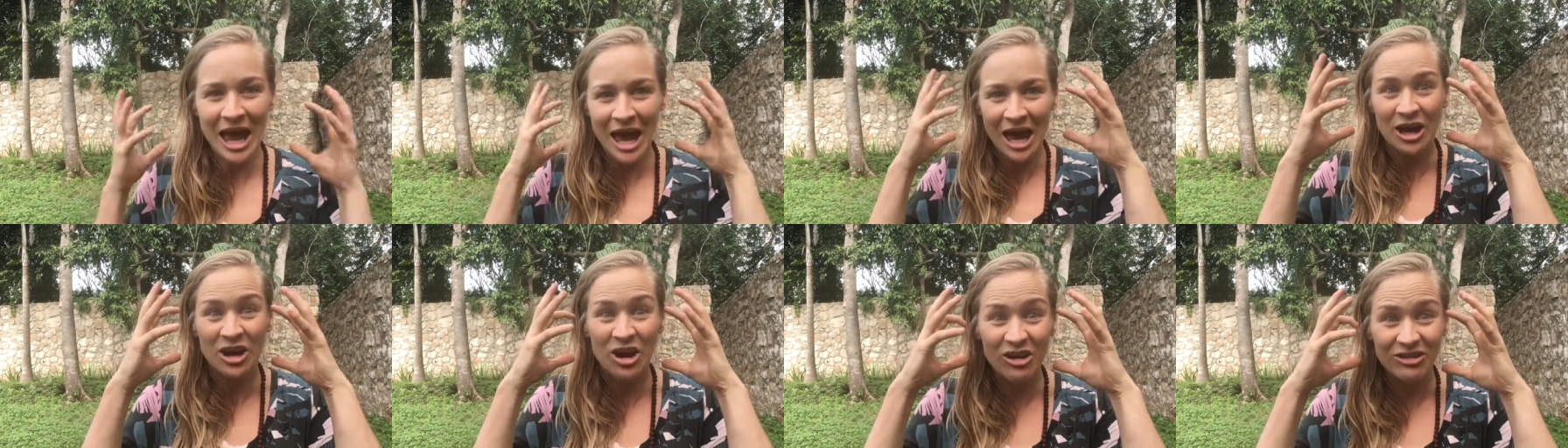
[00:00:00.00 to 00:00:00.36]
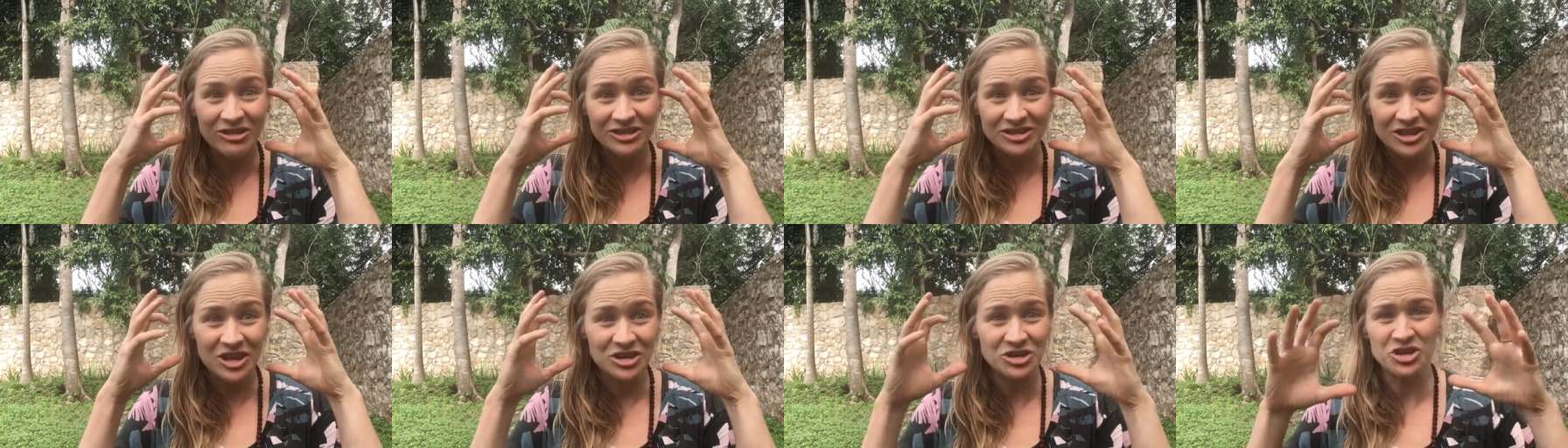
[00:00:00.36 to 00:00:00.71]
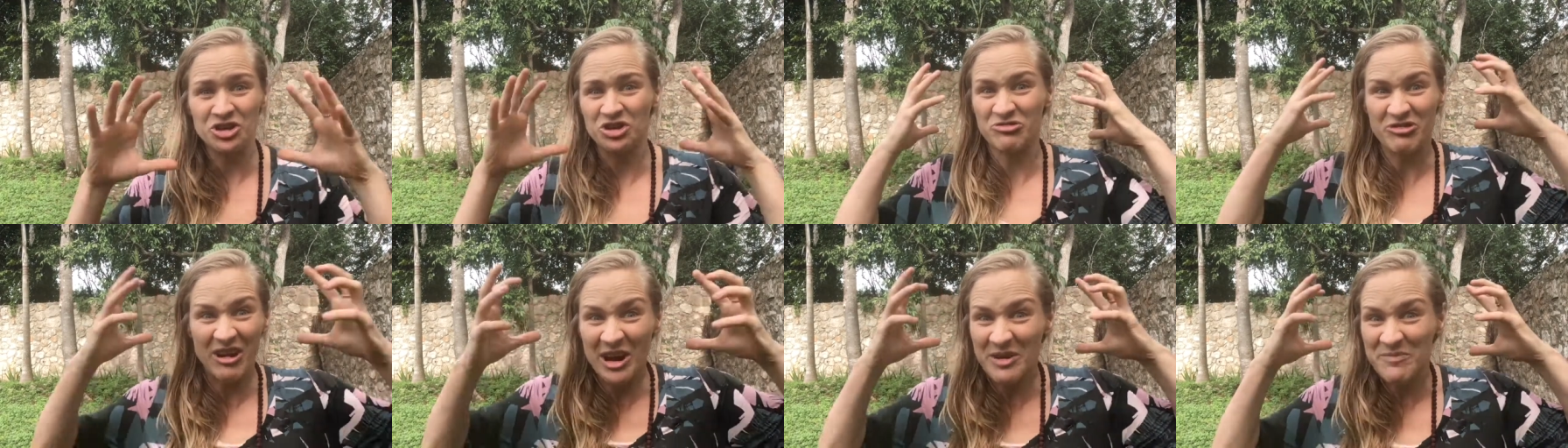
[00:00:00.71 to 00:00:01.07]
and all of a sudden
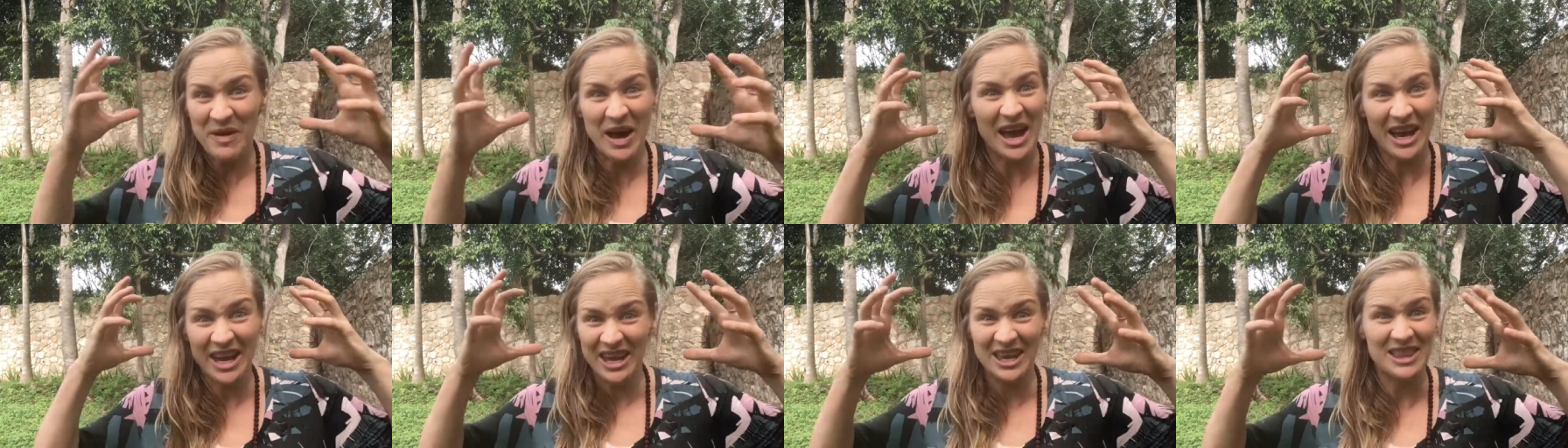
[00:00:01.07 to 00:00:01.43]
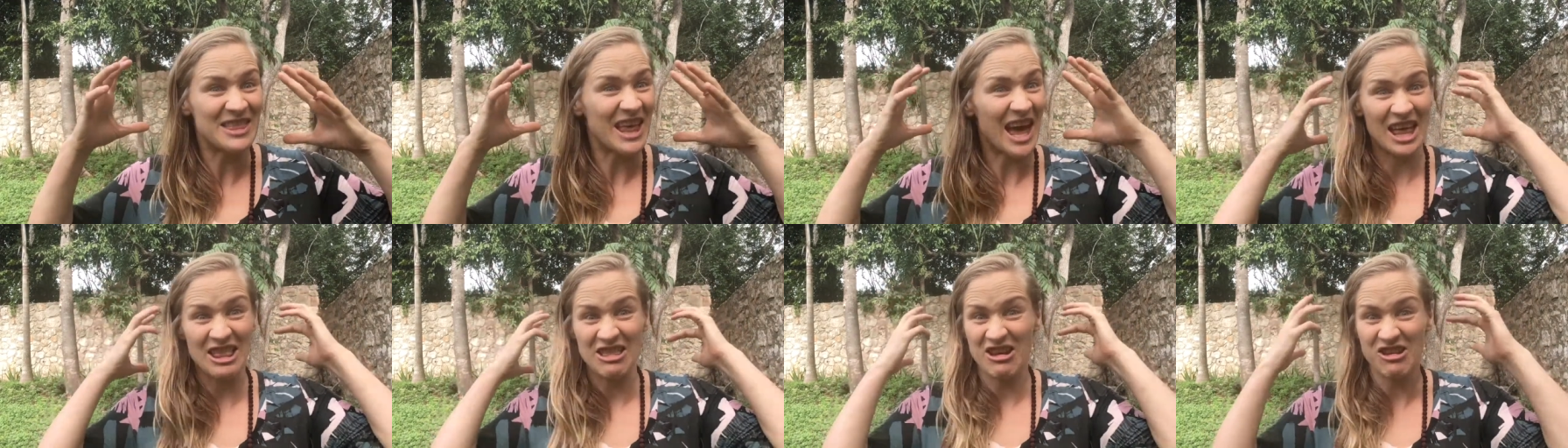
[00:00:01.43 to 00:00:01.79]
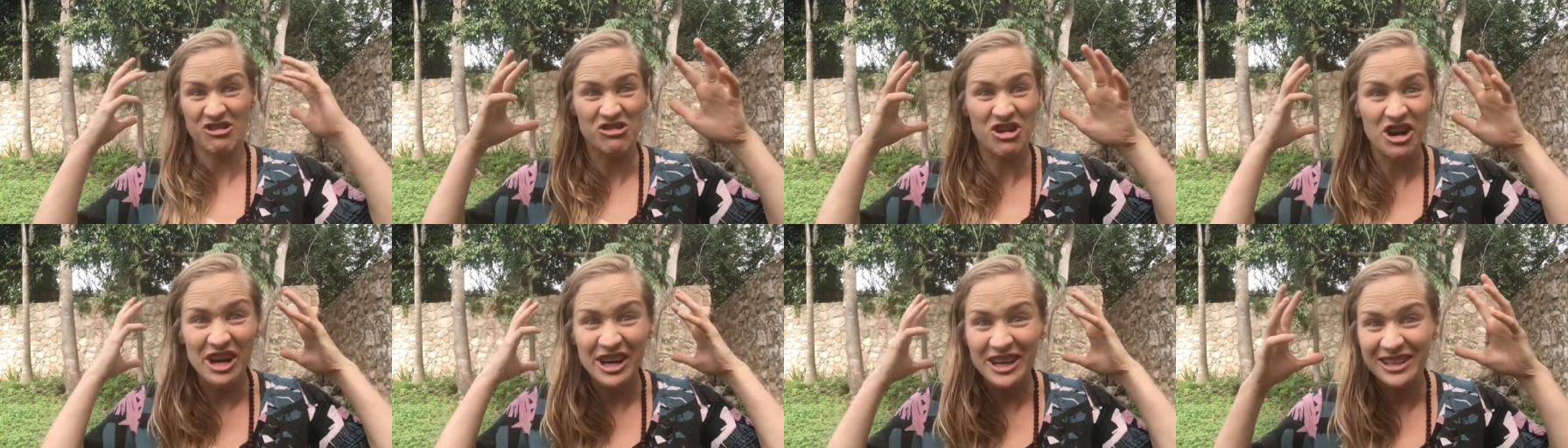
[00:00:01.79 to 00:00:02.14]
you're right back in that like
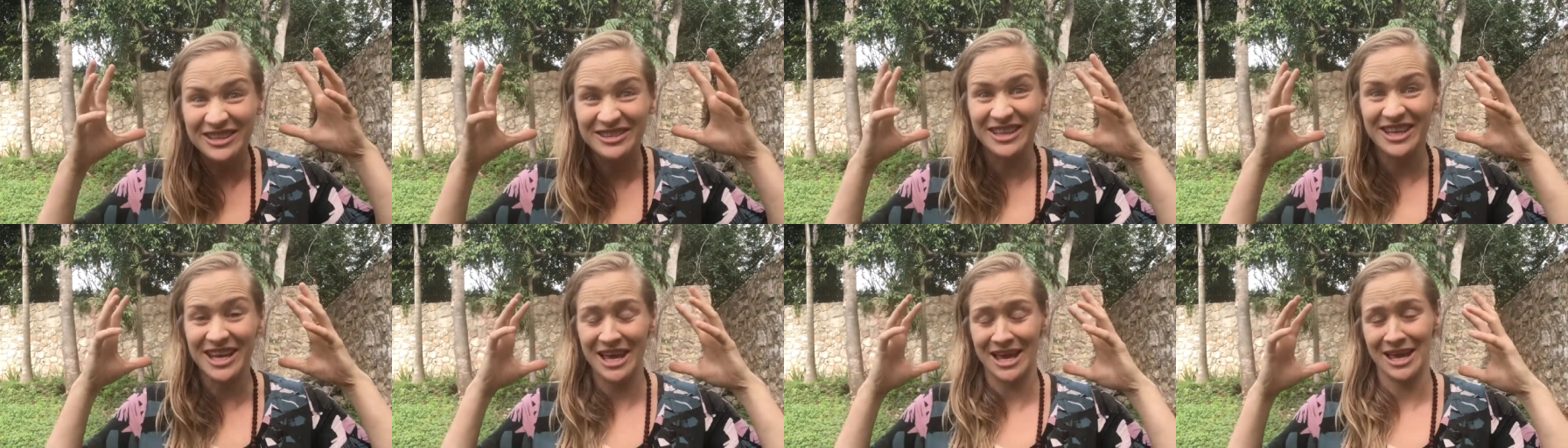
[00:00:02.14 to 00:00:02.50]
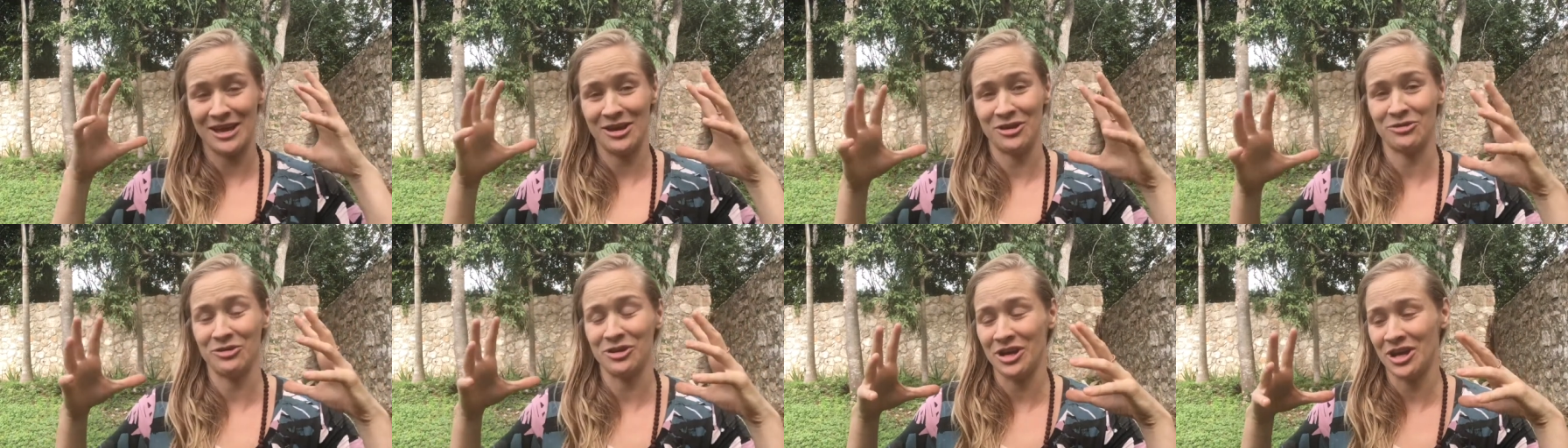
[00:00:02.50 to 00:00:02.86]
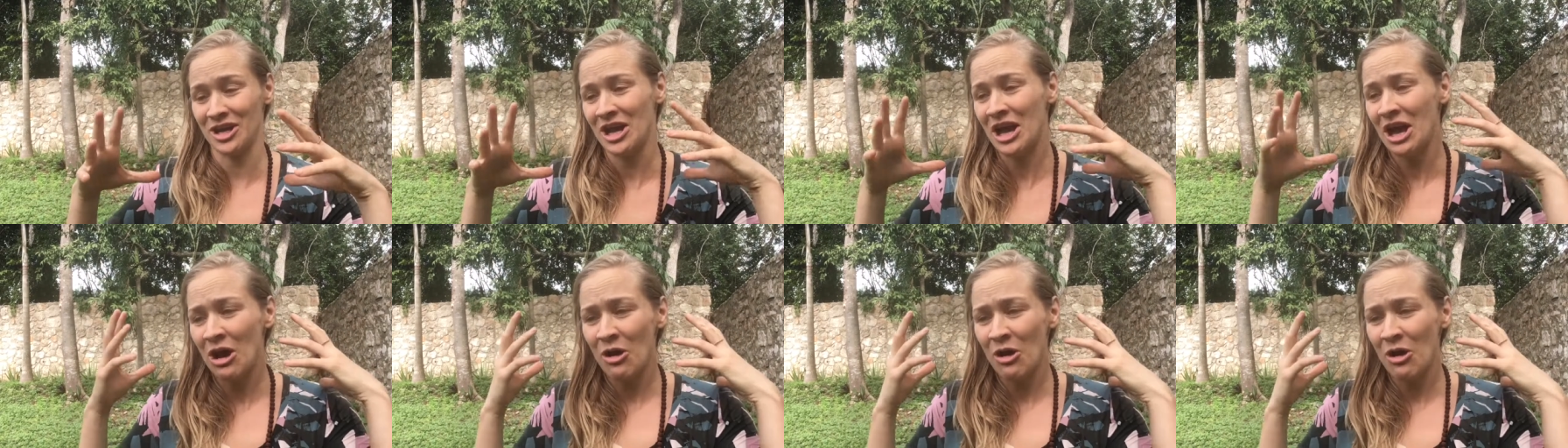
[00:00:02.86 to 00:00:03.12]
crazy, angry,